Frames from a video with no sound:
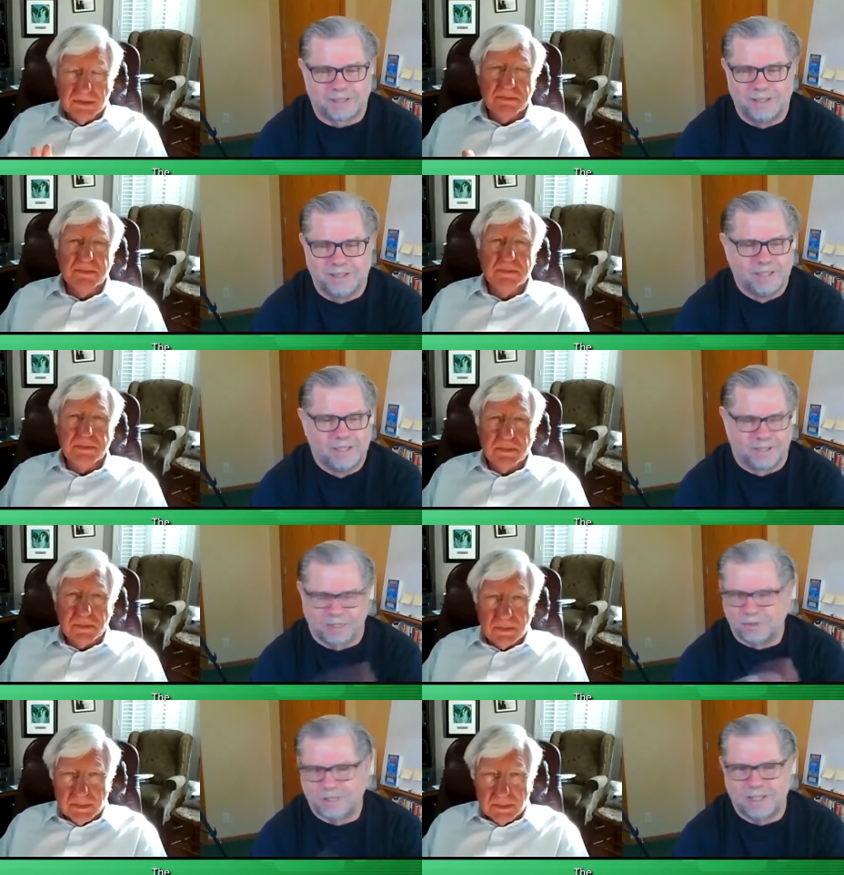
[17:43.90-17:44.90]
Speaker 1: it,
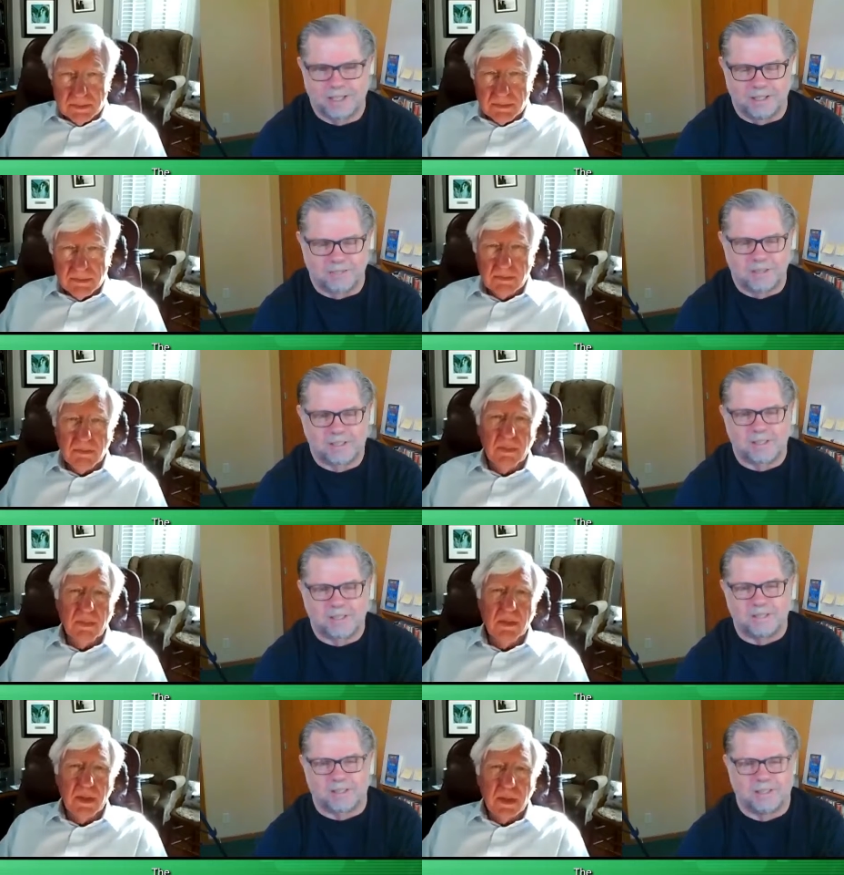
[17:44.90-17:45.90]
like you say, it can affect
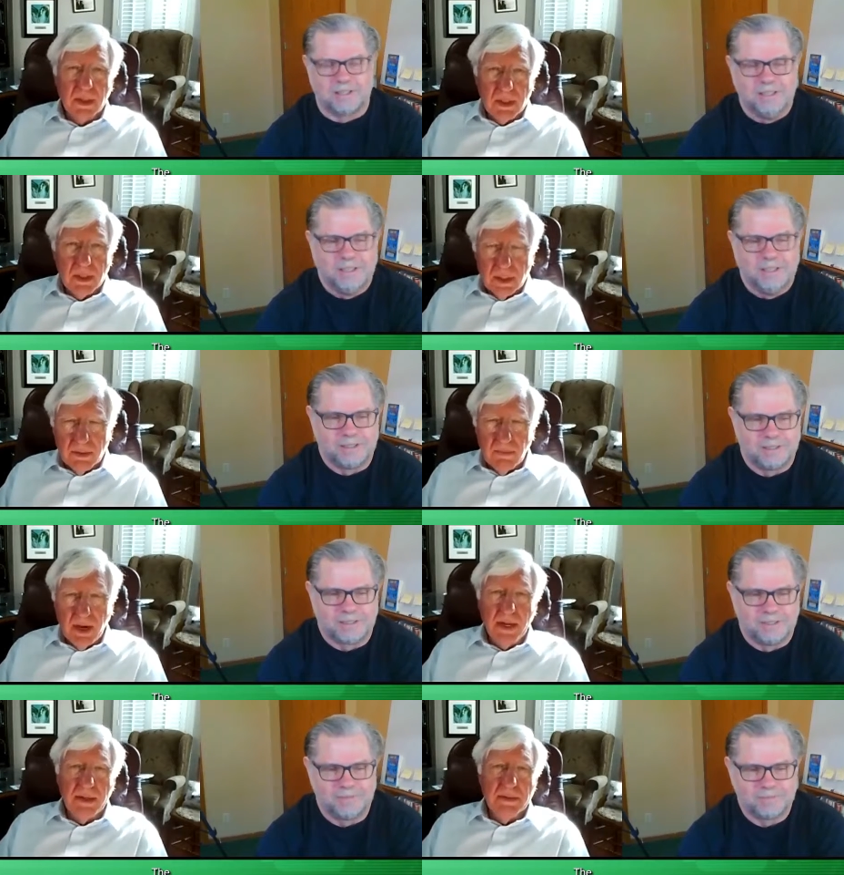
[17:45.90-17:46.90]
everything.
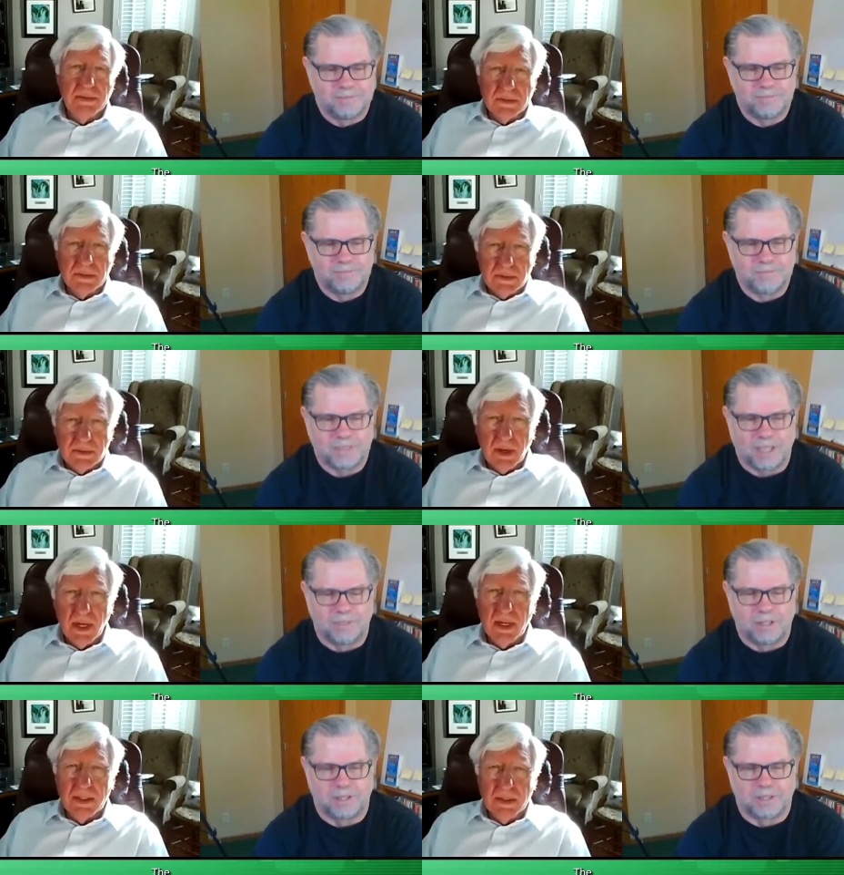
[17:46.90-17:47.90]
Right. Got to
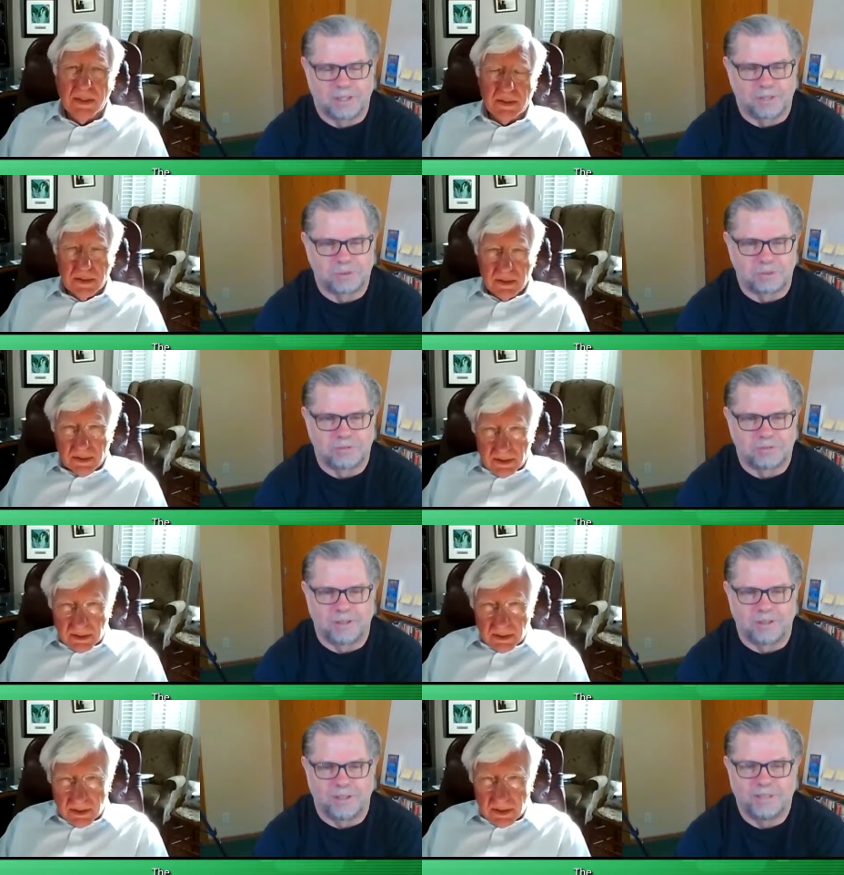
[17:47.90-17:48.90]
be the cultural
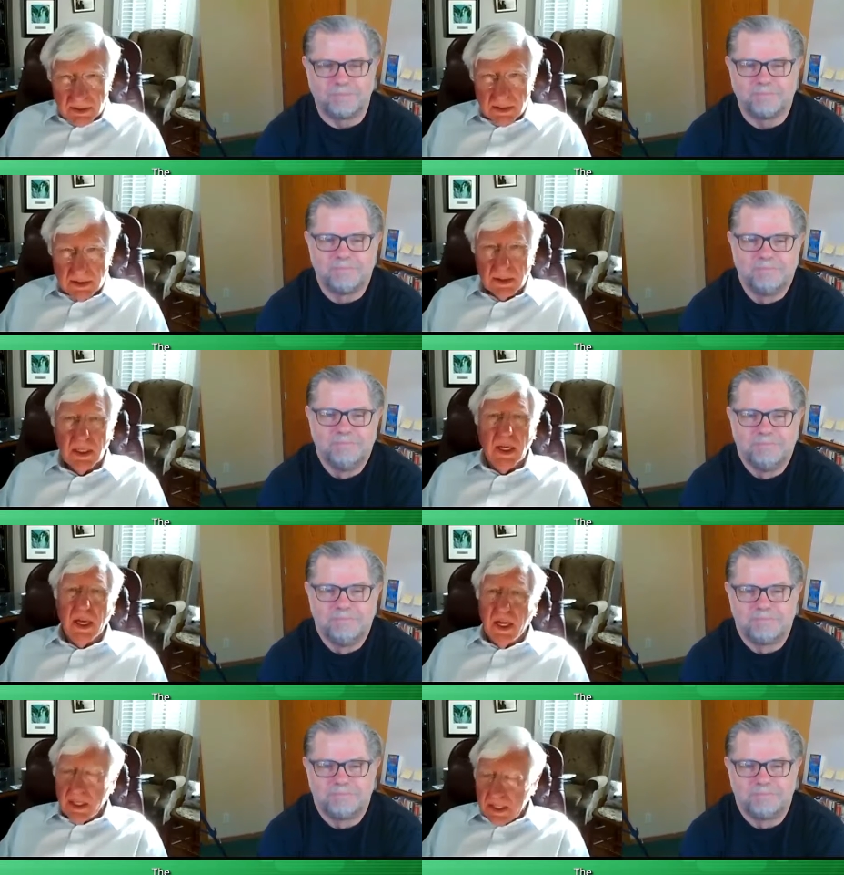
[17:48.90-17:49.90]
fit, right?
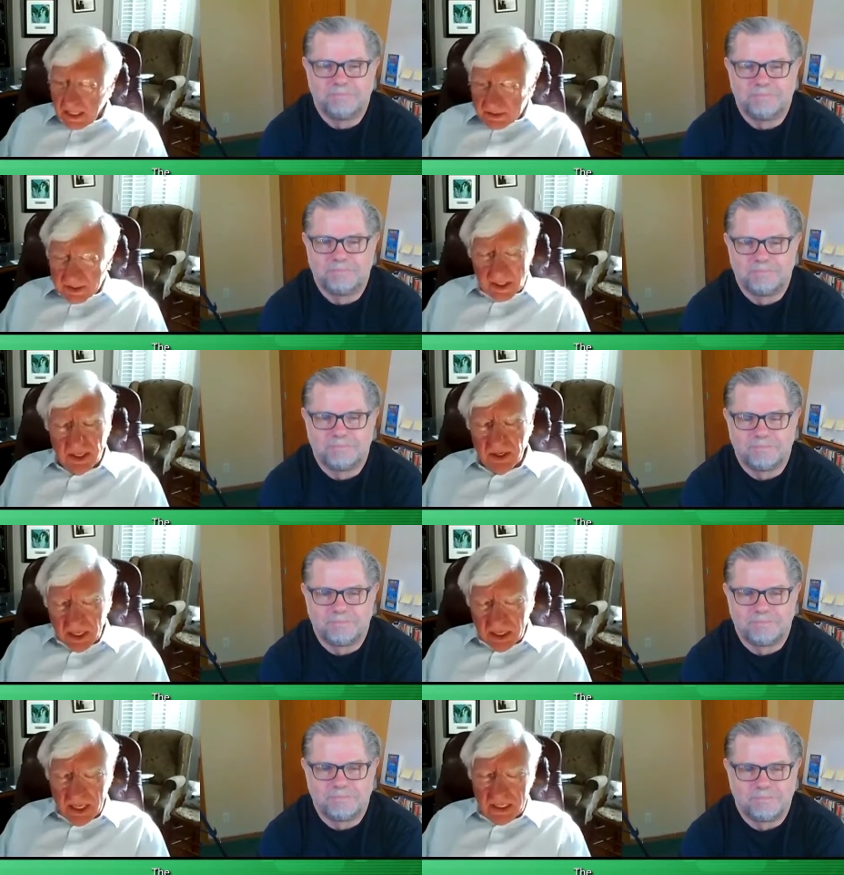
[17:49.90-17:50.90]
Speaker 2: Yes, you know,
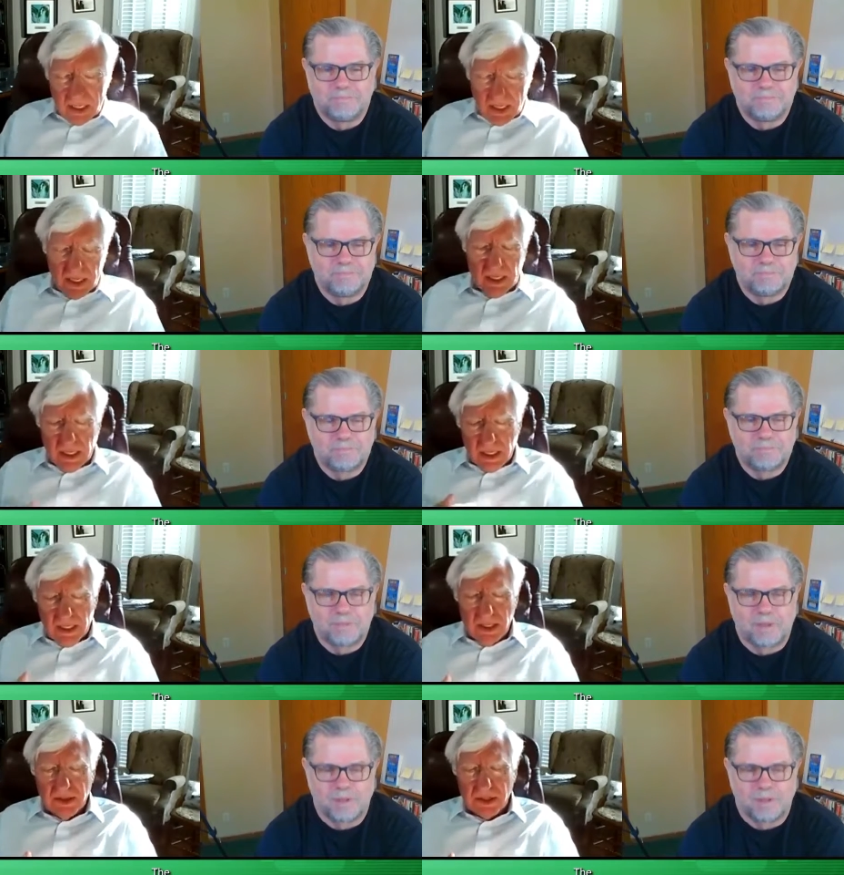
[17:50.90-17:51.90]
and and
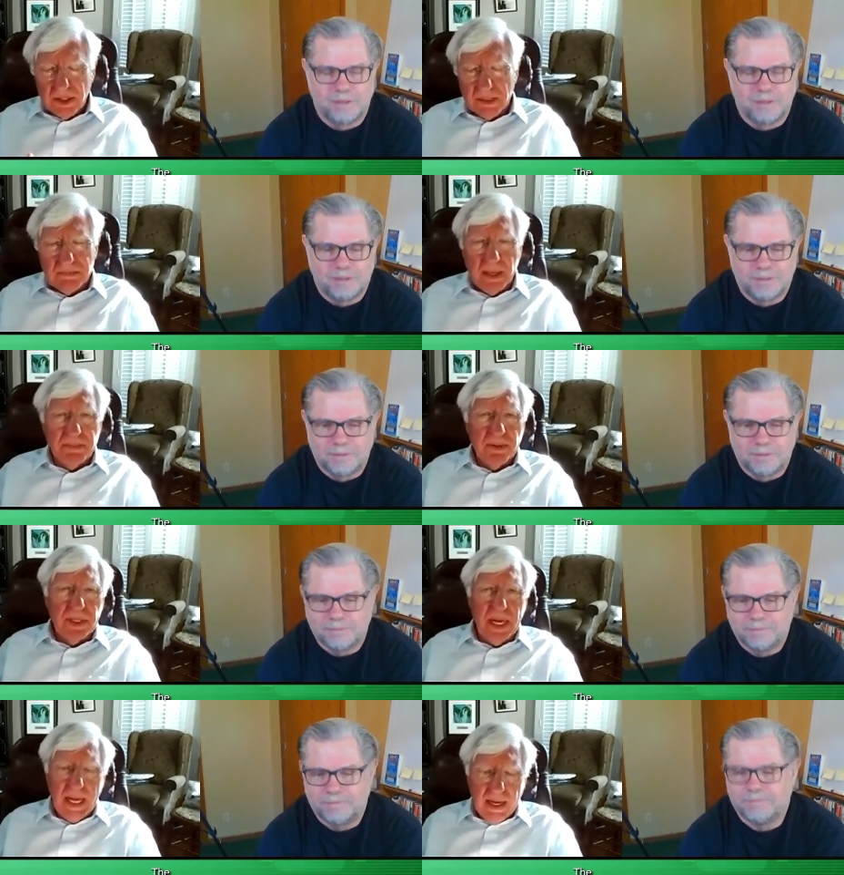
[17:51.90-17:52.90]
you either get people
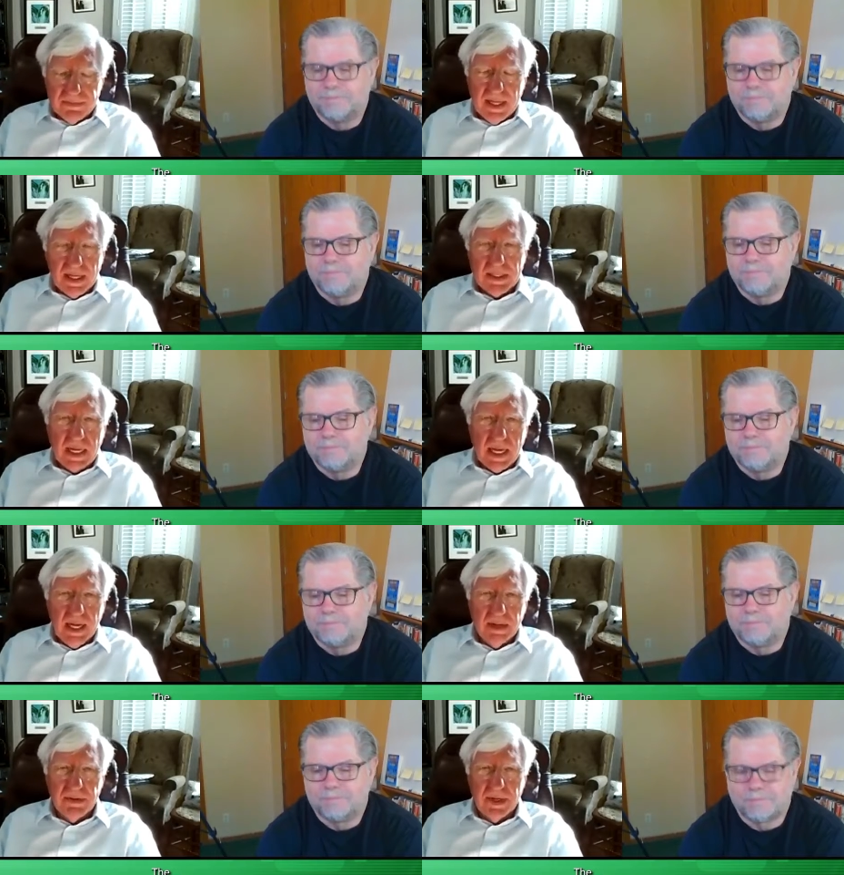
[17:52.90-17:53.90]
that have that kind
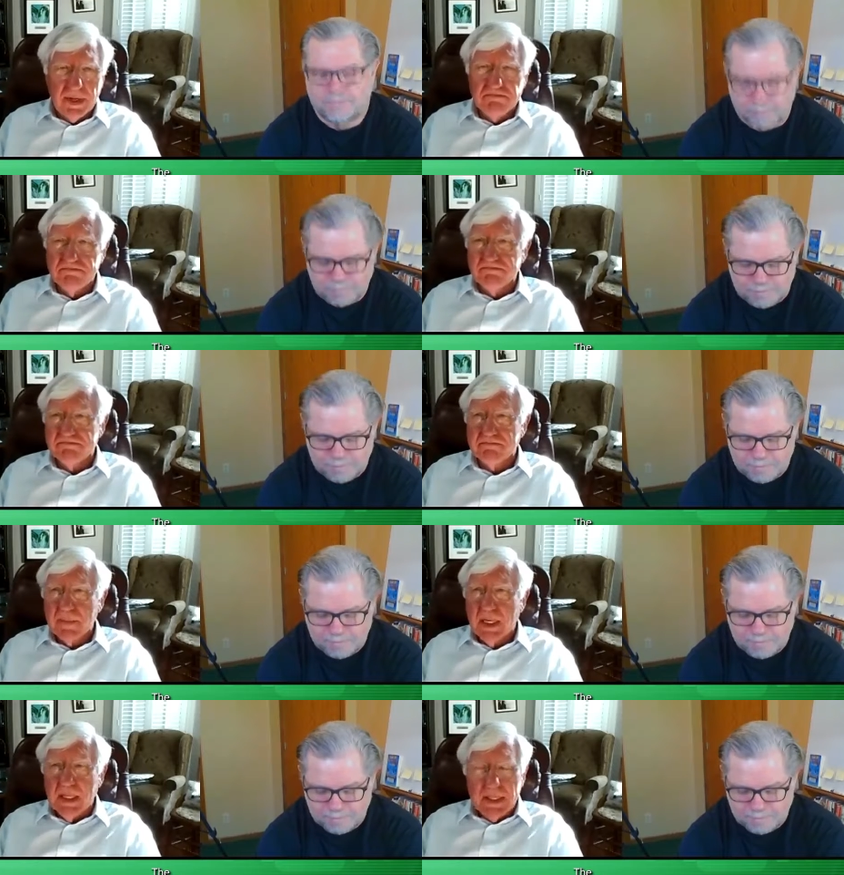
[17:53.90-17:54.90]
of a uh,
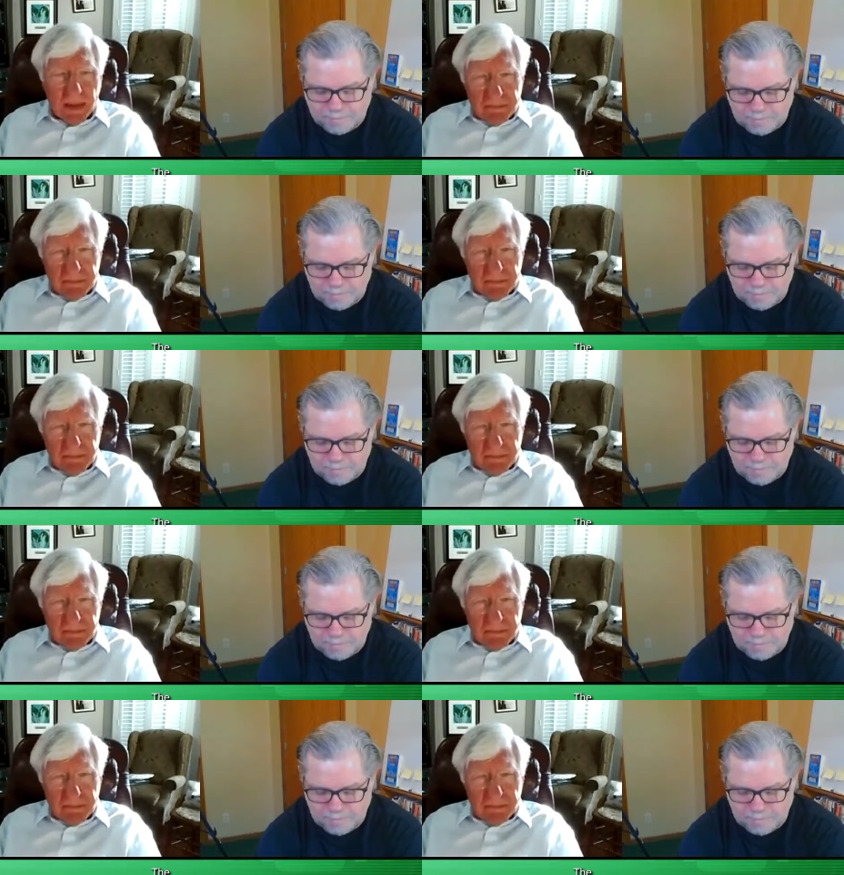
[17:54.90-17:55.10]
that